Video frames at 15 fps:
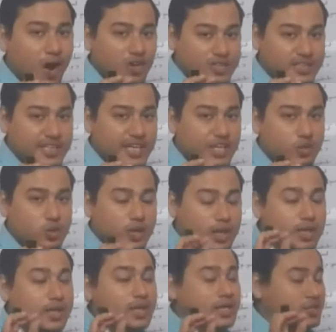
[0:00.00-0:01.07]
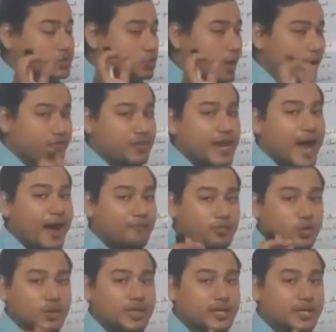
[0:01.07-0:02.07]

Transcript: horizontal ruler, so I will have to